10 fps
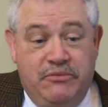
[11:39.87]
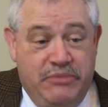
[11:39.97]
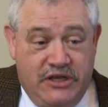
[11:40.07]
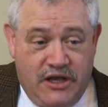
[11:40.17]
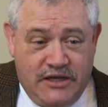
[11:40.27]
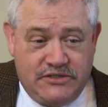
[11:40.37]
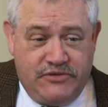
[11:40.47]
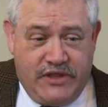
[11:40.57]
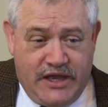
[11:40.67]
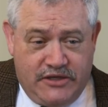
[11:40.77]
because
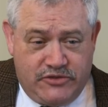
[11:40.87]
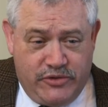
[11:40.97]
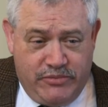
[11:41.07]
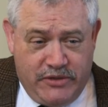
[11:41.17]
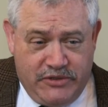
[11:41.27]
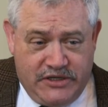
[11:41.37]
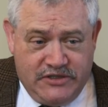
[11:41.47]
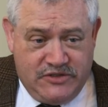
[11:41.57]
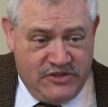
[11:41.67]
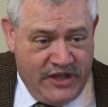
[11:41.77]
of the House
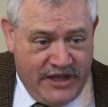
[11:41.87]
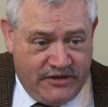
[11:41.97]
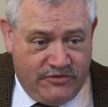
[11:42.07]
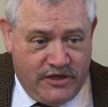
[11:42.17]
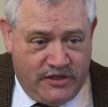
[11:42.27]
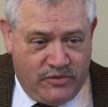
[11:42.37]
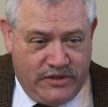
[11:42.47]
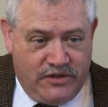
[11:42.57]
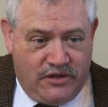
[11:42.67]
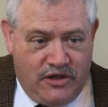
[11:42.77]
Republicans not
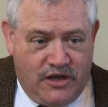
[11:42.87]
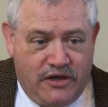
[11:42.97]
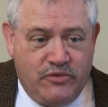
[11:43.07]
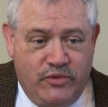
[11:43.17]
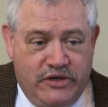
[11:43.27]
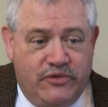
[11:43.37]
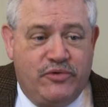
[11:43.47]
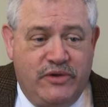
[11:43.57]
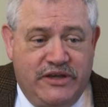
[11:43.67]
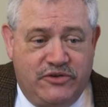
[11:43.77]
following the law, we are
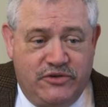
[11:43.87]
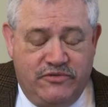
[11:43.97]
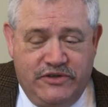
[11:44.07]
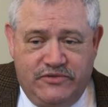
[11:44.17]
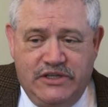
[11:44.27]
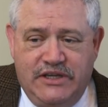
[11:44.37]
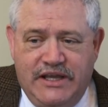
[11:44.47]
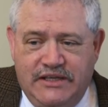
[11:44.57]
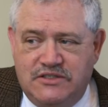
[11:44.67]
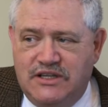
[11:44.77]
350
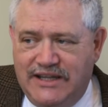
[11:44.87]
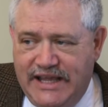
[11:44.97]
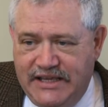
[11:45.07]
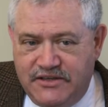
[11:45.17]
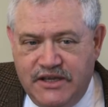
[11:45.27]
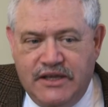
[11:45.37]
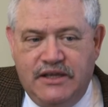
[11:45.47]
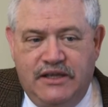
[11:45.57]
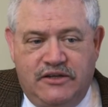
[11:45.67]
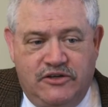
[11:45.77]
days late
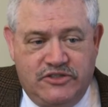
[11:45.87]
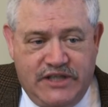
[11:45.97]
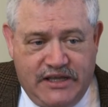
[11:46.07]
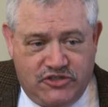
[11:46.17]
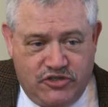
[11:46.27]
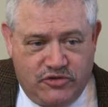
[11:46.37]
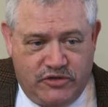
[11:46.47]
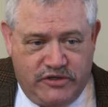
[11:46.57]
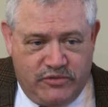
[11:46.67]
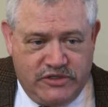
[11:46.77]
in our
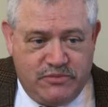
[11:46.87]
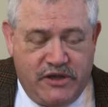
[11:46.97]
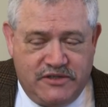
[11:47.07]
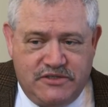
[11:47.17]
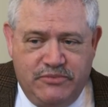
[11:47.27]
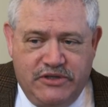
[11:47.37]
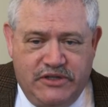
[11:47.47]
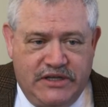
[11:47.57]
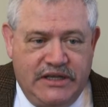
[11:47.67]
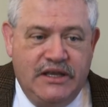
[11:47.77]
statutory
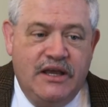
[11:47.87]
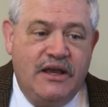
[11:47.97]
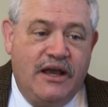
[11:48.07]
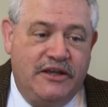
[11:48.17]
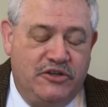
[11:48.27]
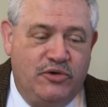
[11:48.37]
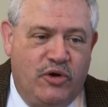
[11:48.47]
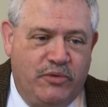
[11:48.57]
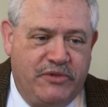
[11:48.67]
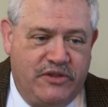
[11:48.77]
responsibility. I do
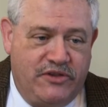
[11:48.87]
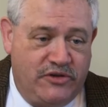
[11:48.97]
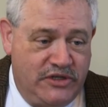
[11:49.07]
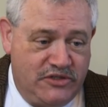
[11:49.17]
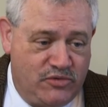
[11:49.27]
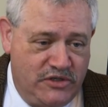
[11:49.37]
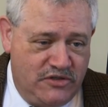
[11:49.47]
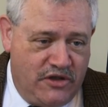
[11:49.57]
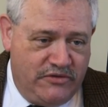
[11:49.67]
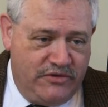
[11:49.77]
hope that there is
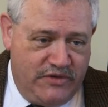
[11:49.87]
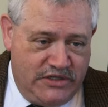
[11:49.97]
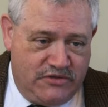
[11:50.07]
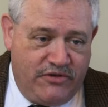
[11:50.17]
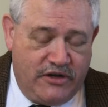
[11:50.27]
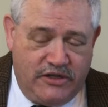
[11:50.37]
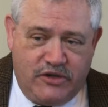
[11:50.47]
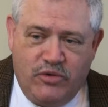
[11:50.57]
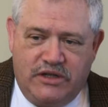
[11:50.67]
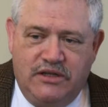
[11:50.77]
resolve of this fairly
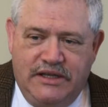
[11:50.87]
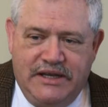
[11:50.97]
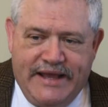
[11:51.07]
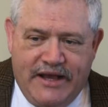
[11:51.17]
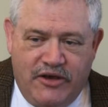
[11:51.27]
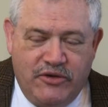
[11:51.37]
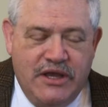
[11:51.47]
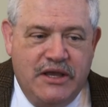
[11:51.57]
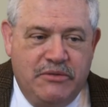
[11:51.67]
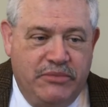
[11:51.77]
quickly now,
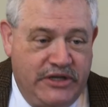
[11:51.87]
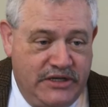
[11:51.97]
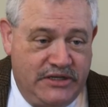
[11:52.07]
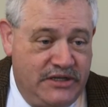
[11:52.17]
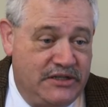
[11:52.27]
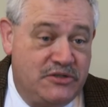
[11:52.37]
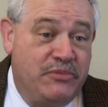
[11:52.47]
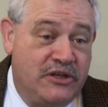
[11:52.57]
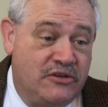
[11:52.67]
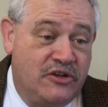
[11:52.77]
but it has
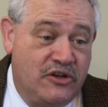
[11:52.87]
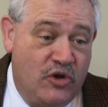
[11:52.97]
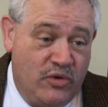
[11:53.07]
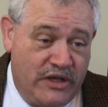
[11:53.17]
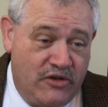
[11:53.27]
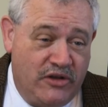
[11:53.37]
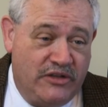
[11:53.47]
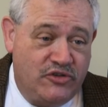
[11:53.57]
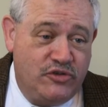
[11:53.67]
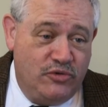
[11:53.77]
been going
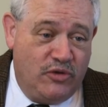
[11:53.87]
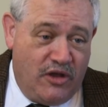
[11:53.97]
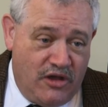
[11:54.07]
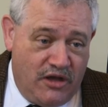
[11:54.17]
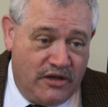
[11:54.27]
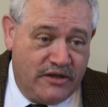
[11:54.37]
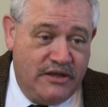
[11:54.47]
on too long.